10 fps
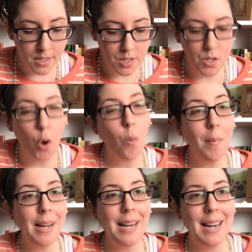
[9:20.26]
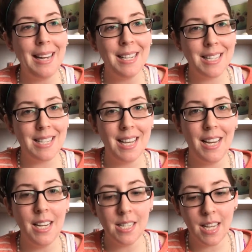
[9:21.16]
so many nice
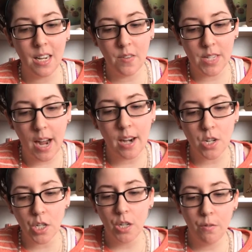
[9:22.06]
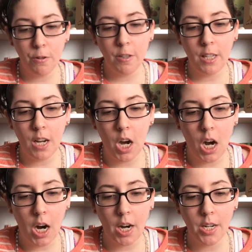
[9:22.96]
things that it was actually really
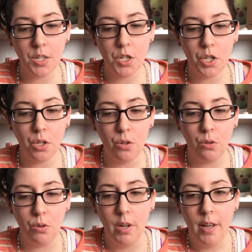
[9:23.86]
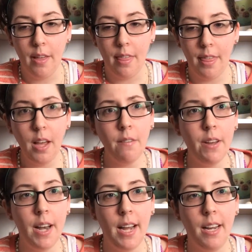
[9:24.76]
hard to think of
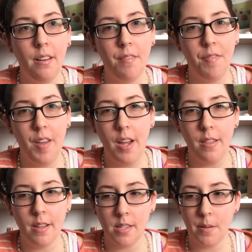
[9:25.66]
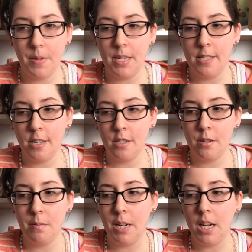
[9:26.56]
a negative thing that somebody said
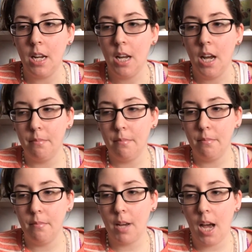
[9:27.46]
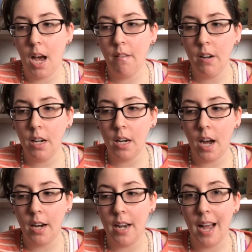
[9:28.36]
to me. I haven't
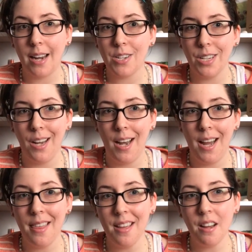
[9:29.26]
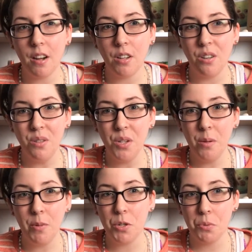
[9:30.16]
gotten actually anything on
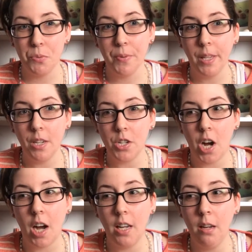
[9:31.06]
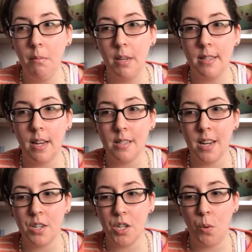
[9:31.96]
YouTube, which was really shocking, because that's
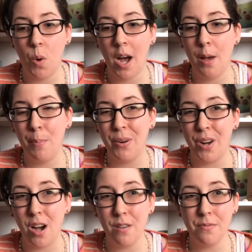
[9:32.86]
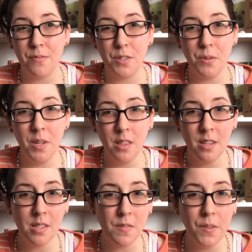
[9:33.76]
actually why I put off doing
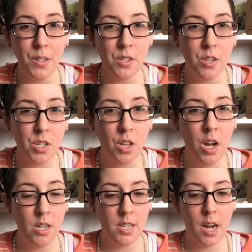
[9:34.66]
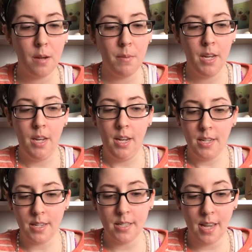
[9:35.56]
this for such a long time.
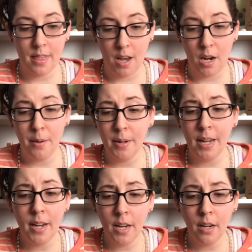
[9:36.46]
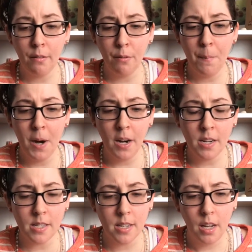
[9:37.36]
It's because I thought I would get negative
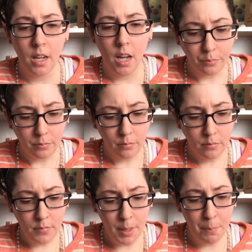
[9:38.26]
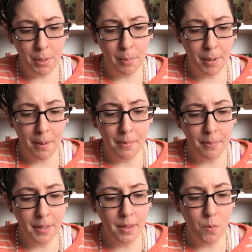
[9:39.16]
remarks. But
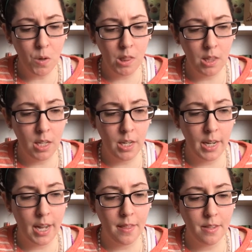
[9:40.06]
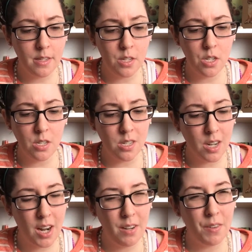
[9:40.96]
probably the one thing, and this is just
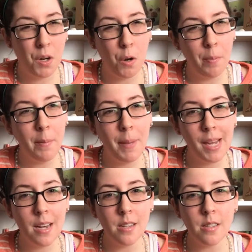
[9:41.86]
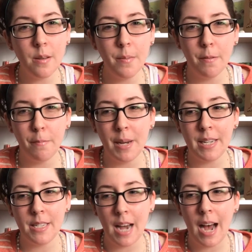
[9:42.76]
kind of a coping mechanism of
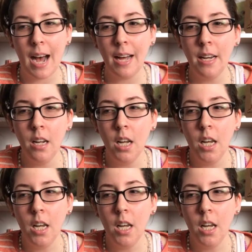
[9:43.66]
my dad,